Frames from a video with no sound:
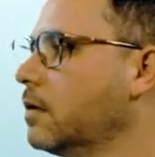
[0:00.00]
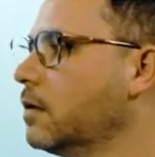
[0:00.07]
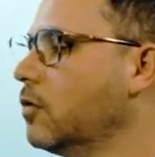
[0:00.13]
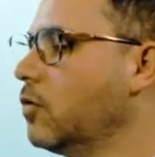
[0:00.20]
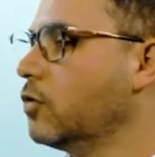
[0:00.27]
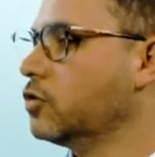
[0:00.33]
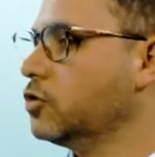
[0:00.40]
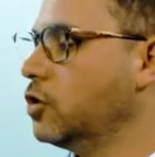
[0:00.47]

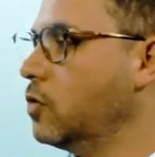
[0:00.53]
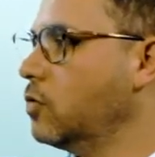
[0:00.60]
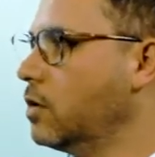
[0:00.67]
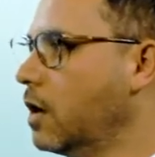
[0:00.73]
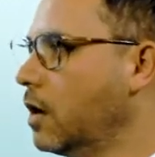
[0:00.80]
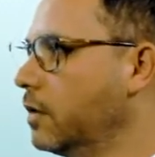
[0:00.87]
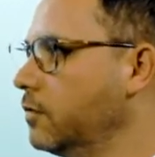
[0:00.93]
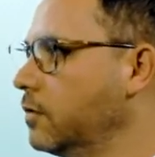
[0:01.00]
or
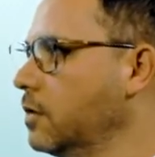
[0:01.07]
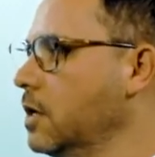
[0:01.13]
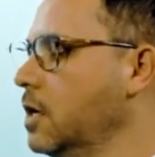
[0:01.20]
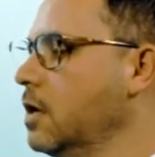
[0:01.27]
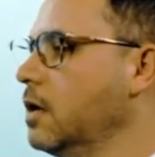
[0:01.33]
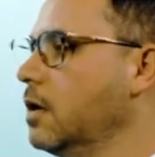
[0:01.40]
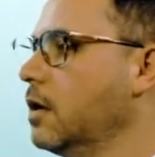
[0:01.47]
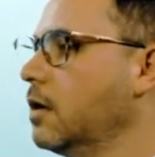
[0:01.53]
TOCAD,
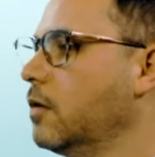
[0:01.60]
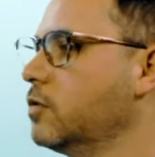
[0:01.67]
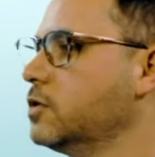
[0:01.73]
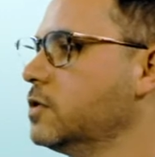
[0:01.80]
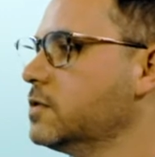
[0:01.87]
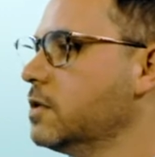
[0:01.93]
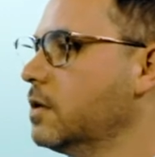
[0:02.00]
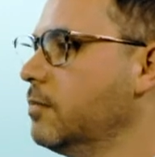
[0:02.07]

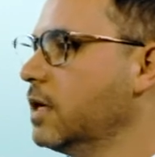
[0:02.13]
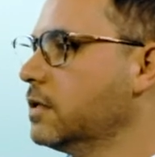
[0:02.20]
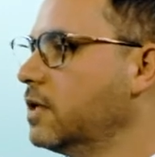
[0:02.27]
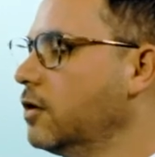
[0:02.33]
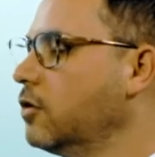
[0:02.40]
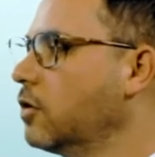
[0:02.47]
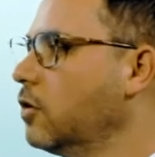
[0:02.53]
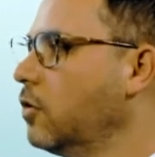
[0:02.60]
which is a
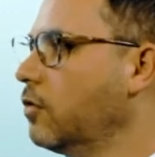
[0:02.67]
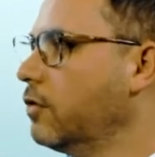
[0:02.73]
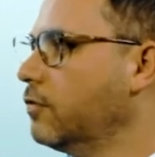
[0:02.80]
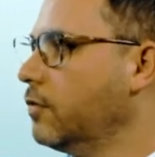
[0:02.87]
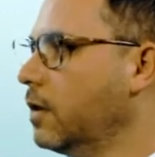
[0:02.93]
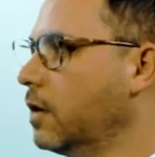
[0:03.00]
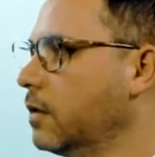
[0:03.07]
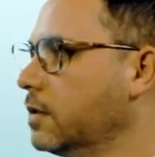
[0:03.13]

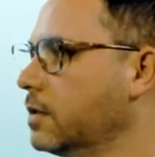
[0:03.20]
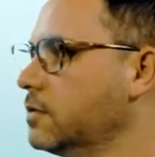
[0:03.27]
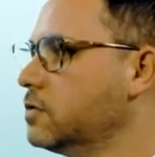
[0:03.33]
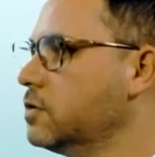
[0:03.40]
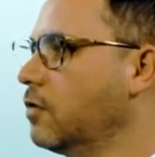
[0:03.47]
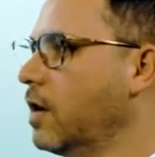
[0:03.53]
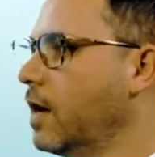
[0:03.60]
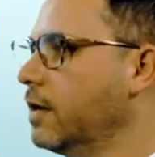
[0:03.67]
bacteriochlorophyll. It's
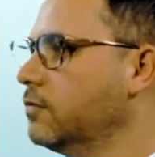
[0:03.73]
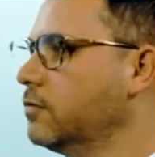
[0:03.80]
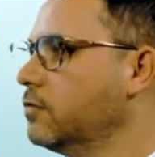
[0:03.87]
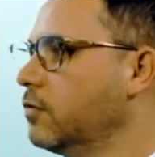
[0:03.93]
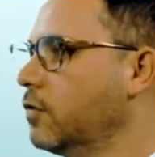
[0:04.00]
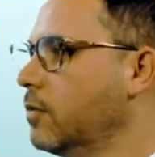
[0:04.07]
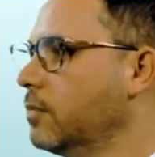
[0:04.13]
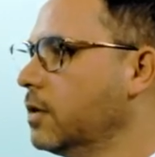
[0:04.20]
derived
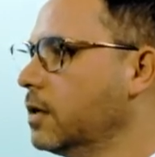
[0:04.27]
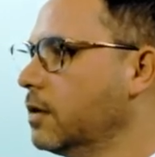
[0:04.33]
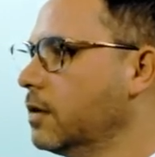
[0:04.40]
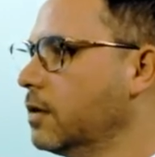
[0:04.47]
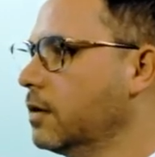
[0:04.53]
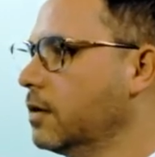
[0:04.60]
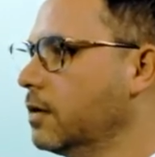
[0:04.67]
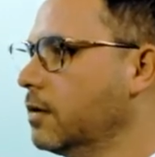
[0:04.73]
from,
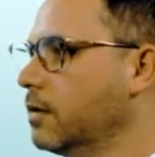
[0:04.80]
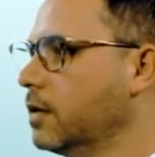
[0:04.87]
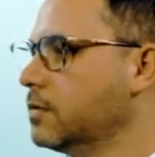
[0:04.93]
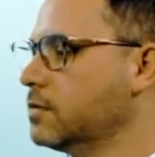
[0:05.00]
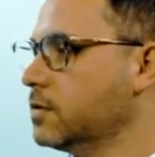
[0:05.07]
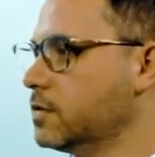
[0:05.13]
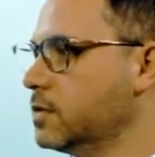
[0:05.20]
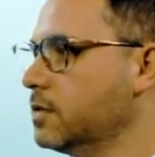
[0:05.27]

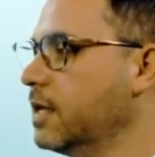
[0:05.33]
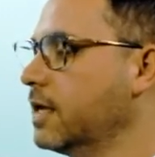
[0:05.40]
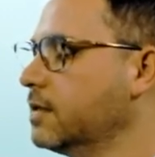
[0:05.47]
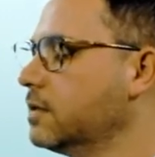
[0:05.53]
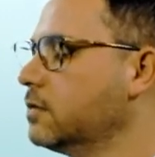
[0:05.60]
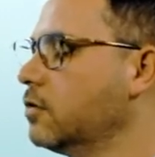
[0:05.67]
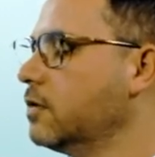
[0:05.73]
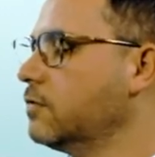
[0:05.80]
it's a
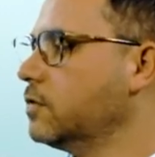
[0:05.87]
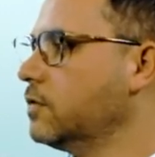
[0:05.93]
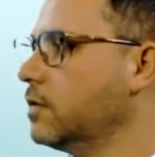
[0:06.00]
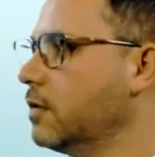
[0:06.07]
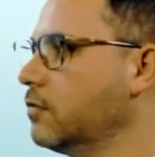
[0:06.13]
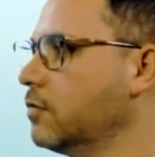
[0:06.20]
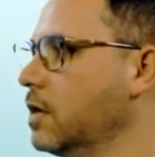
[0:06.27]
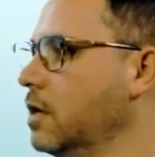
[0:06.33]
synthetic
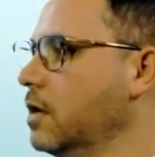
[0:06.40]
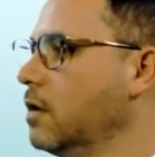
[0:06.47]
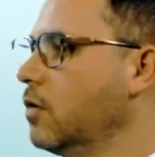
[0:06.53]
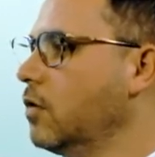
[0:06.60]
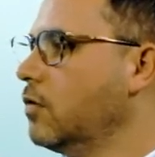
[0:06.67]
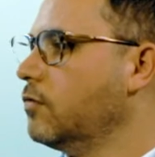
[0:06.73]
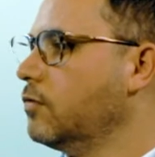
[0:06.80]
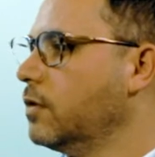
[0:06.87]
derivative
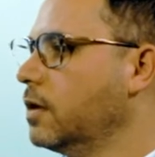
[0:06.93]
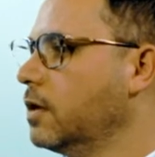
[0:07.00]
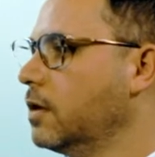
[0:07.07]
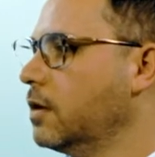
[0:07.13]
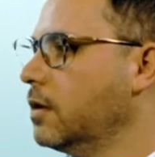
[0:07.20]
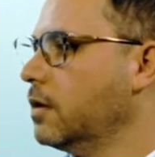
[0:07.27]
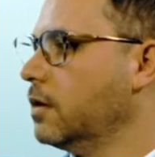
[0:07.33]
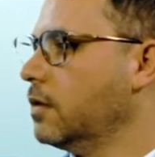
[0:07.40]
of
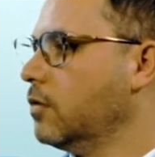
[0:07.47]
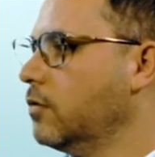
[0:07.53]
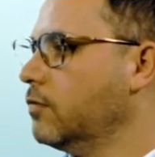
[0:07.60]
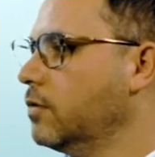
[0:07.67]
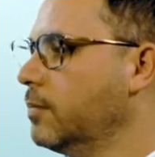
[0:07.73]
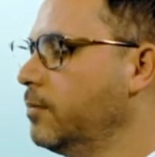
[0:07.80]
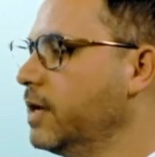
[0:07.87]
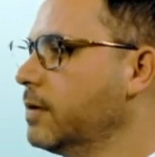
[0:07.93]

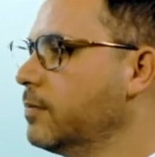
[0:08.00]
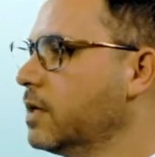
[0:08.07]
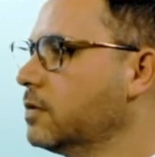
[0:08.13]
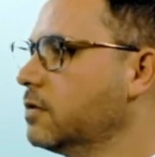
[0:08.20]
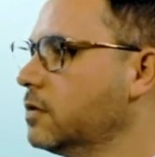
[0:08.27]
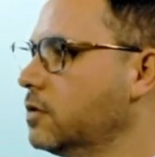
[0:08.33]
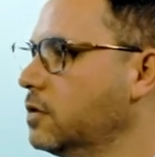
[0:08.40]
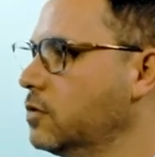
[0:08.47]
a
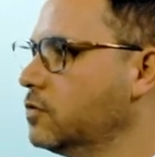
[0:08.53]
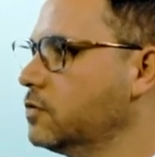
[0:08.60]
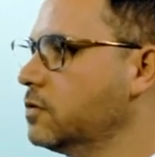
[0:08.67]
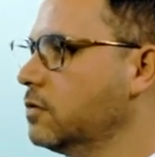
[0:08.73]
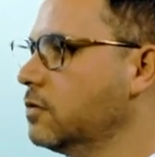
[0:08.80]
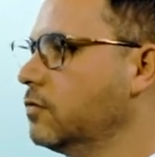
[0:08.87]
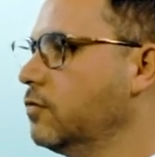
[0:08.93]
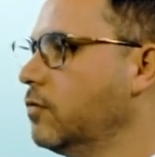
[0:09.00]
pigment
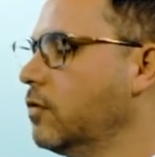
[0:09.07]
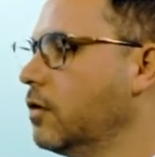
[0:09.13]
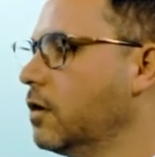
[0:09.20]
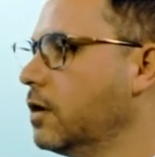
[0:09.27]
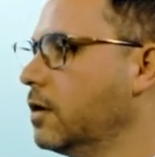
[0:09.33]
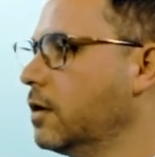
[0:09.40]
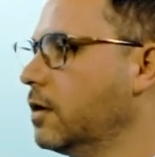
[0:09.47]
used for